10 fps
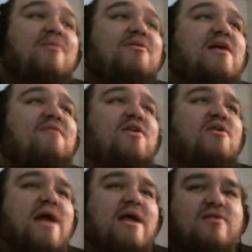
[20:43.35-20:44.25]
was there for
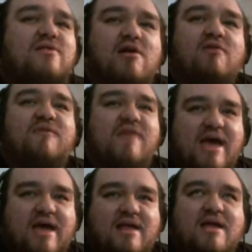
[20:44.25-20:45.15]
ground zero for
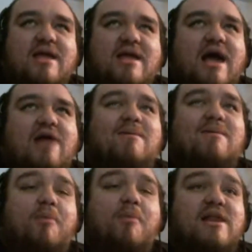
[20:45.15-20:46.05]
that. I
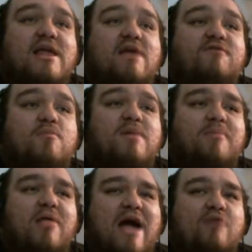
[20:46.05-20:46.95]
remember pointing a few
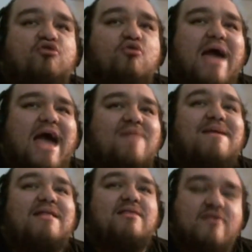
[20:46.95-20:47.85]
people out to
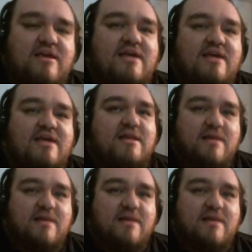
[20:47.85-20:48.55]
admins even.